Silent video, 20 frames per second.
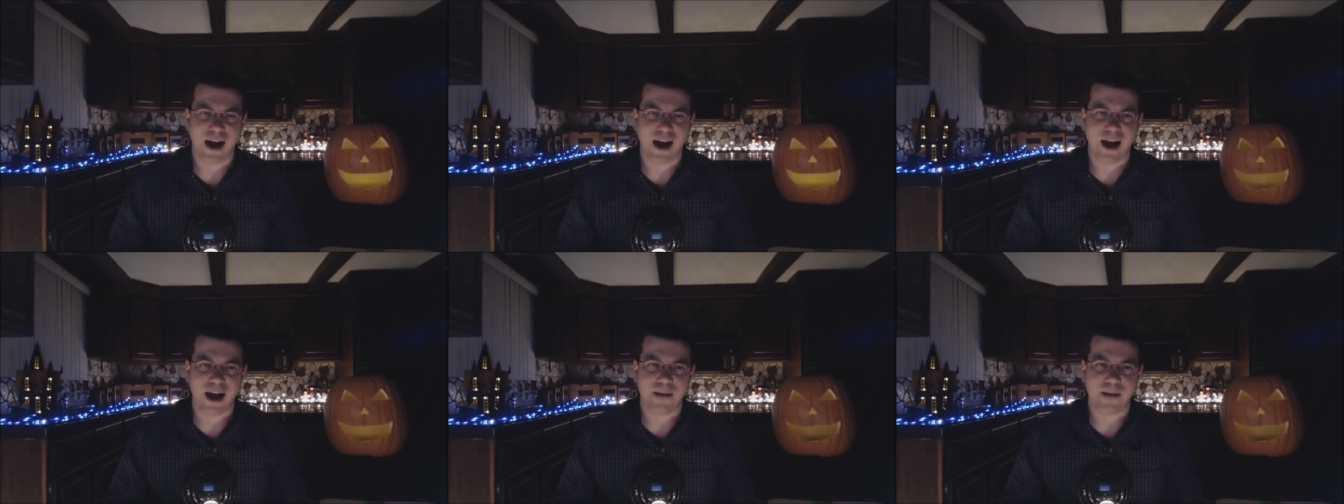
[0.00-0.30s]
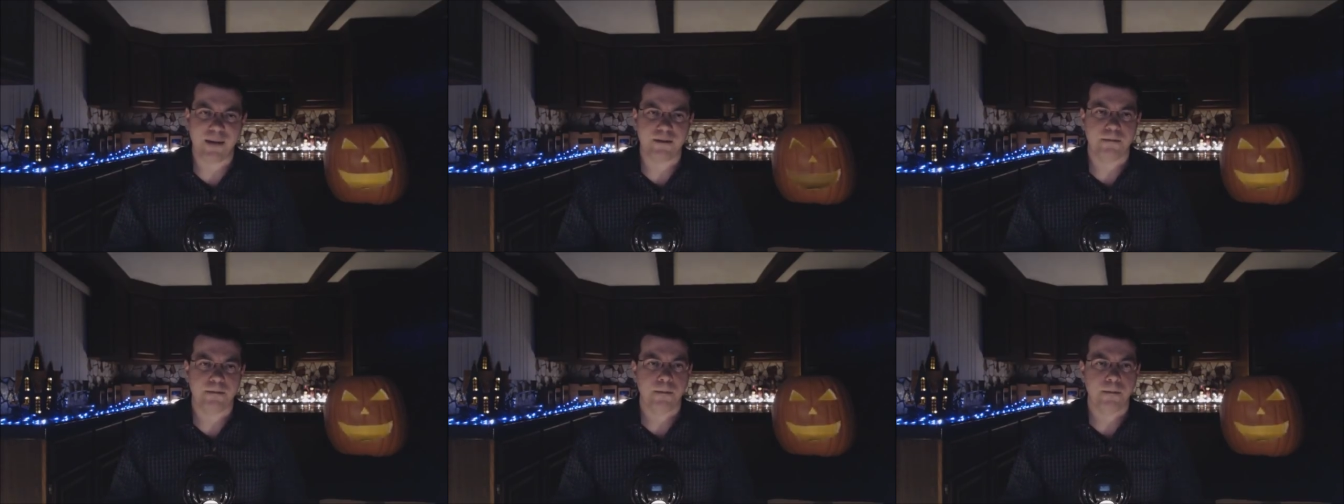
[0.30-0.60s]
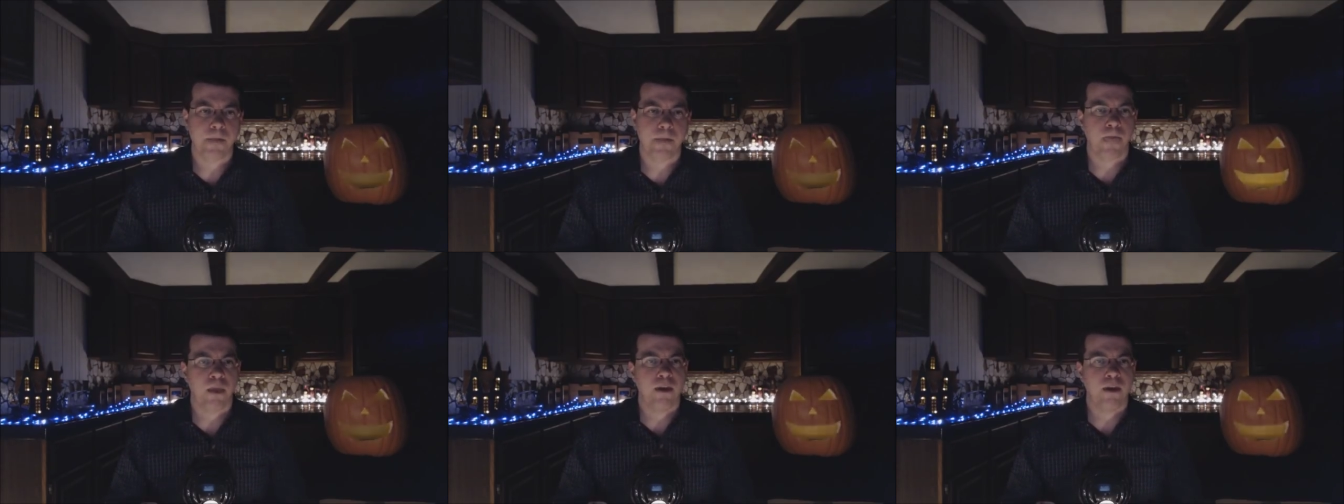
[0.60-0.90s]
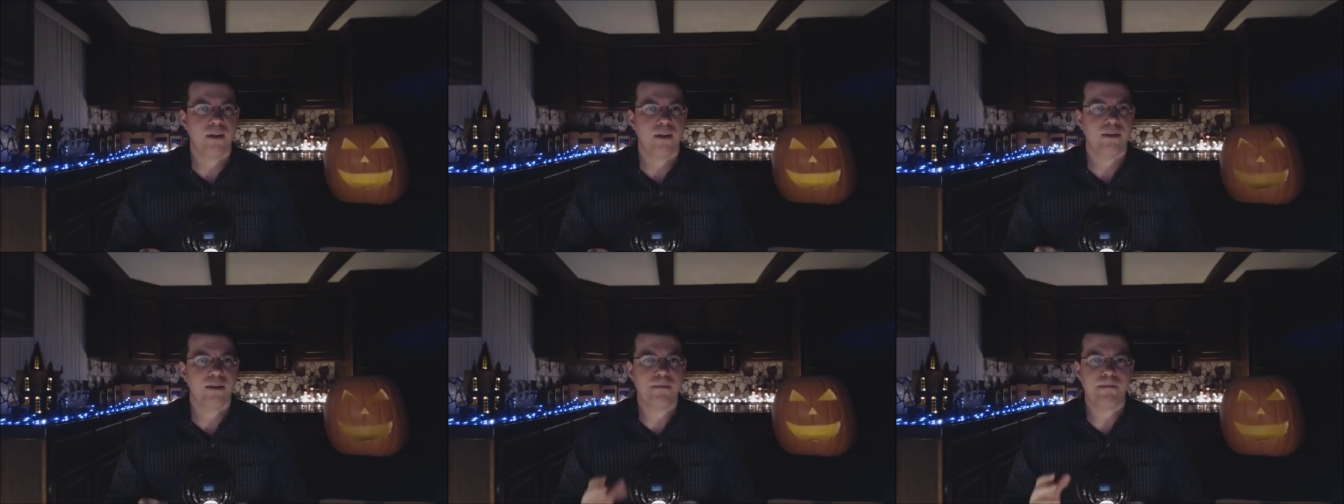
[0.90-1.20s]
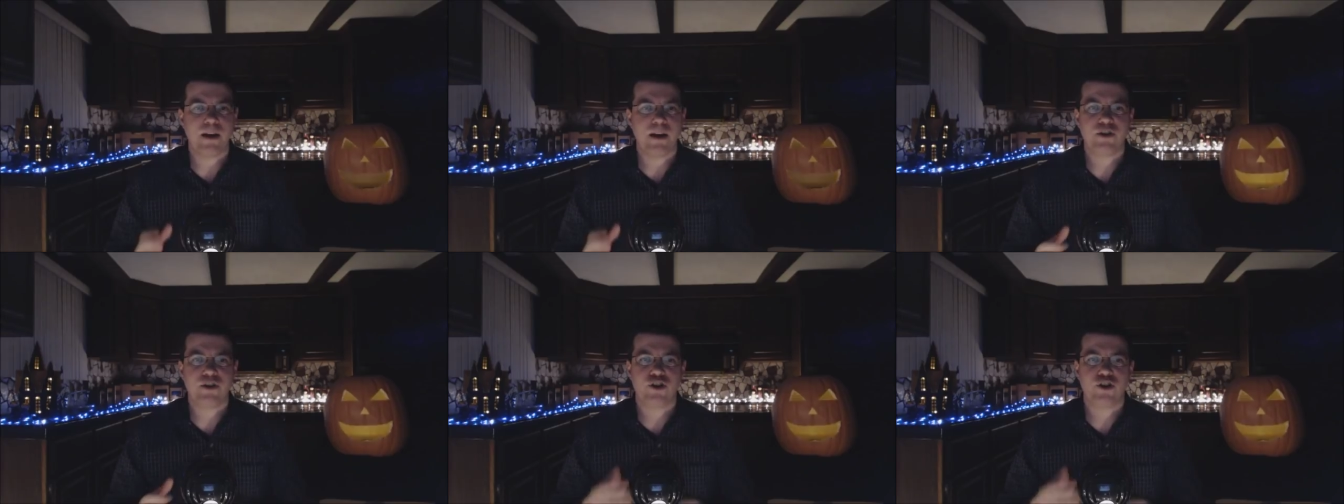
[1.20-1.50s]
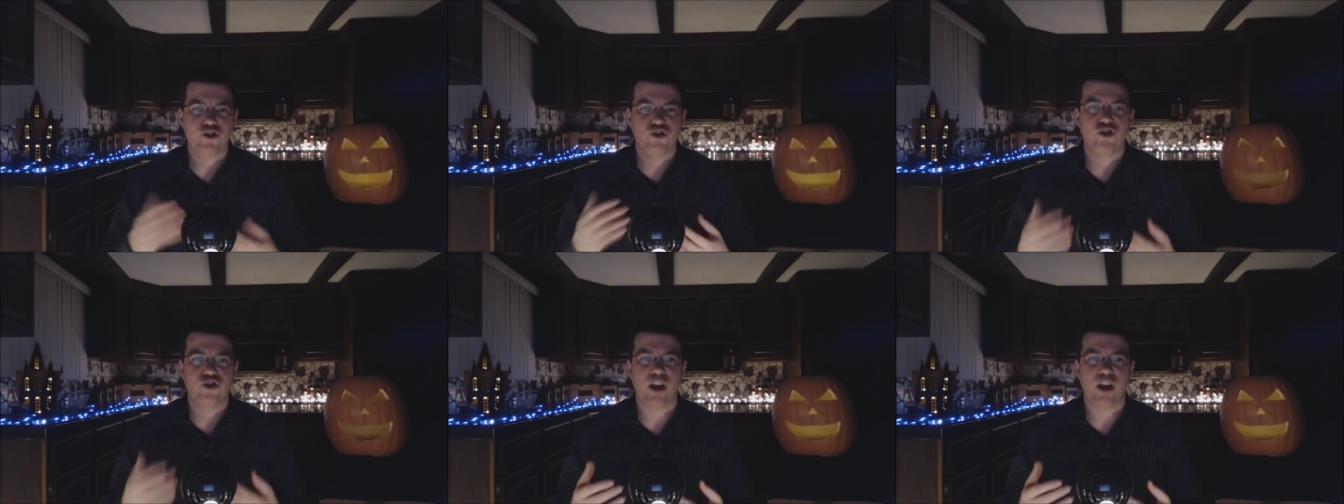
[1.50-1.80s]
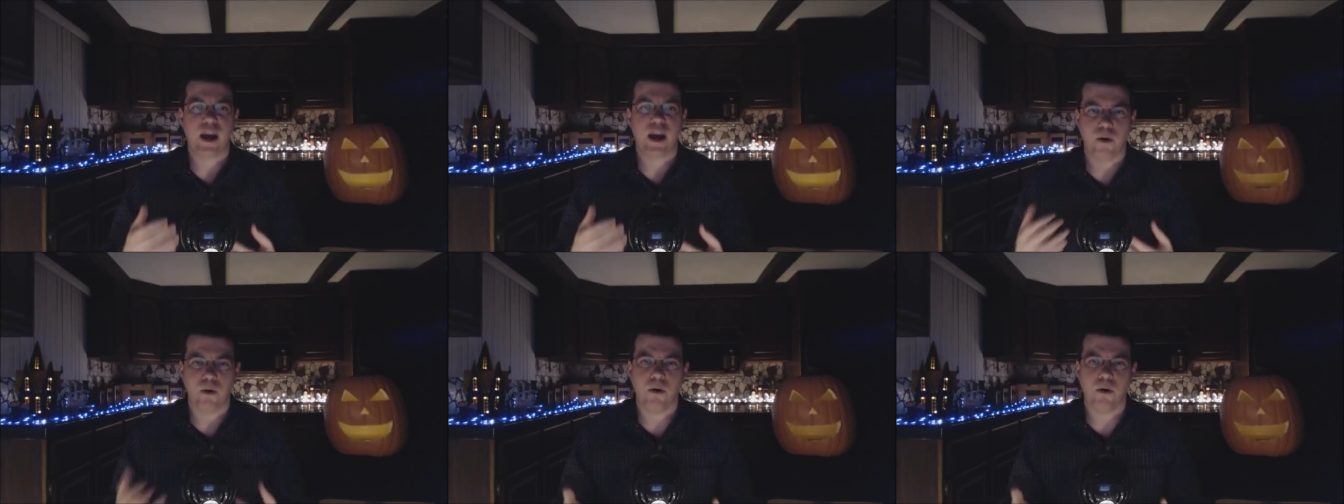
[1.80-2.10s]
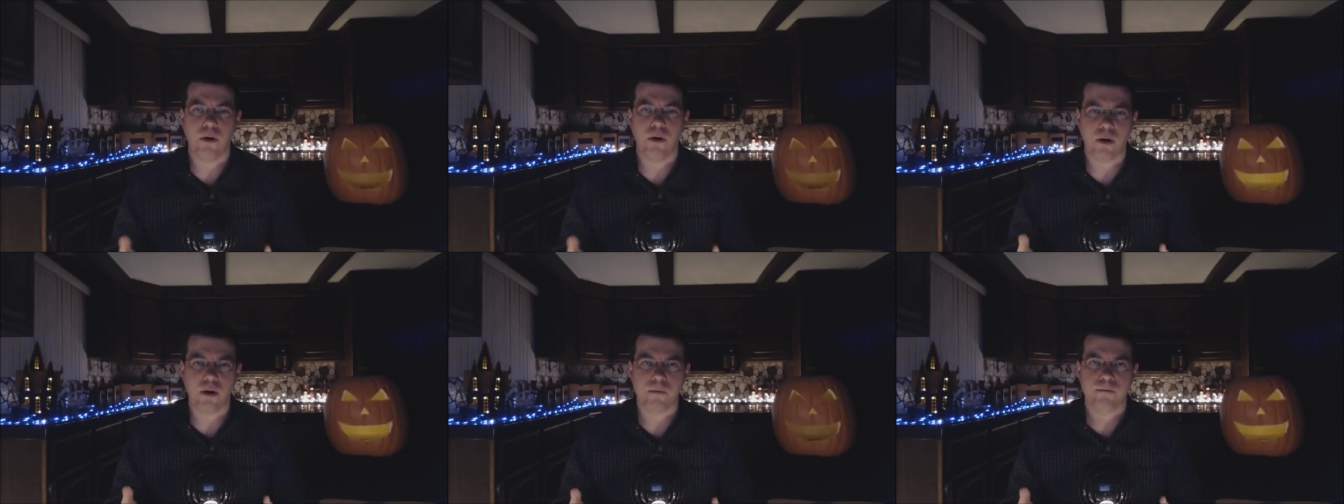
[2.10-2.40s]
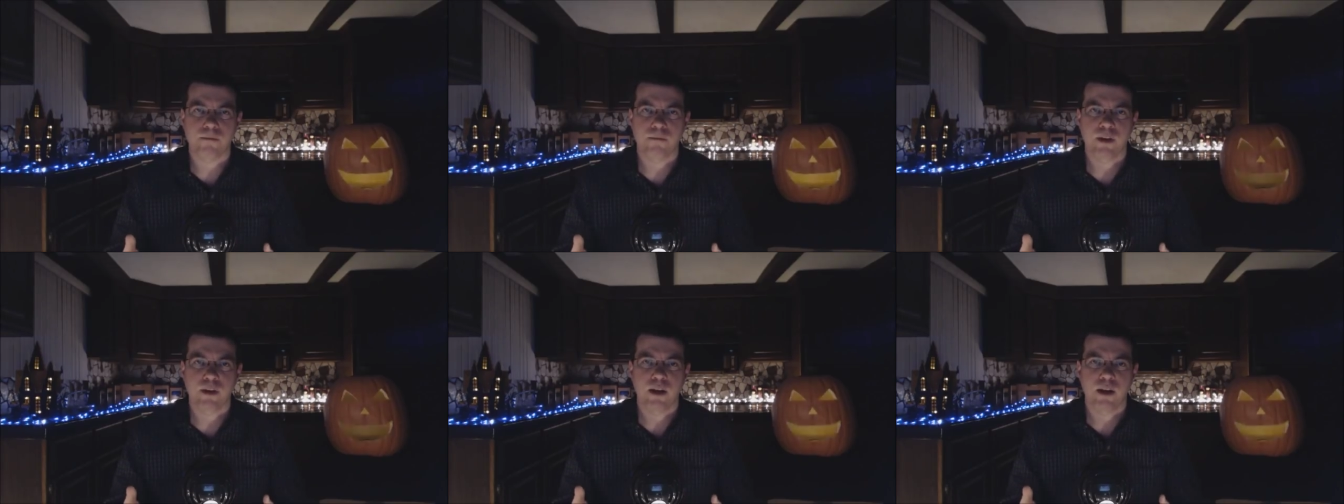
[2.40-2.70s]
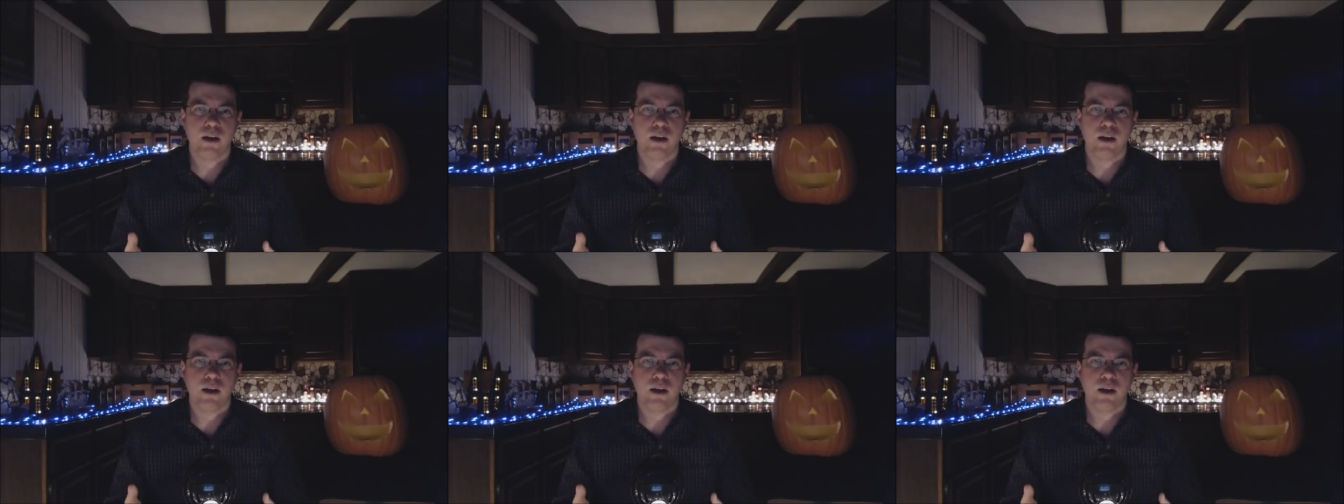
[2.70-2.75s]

comment that mentions J-horror,